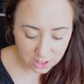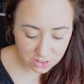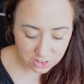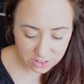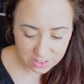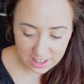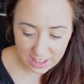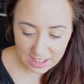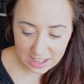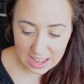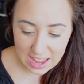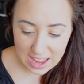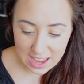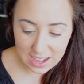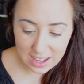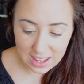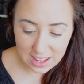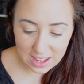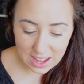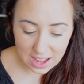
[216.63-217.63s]
Just take
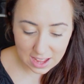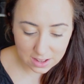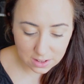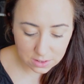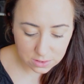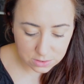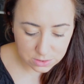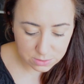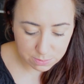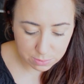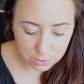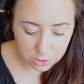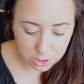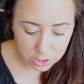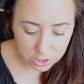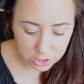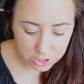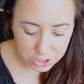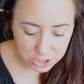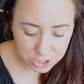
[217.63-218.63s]
any angled
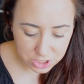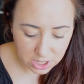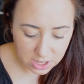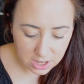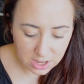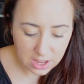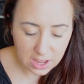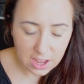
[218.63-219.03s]
brush,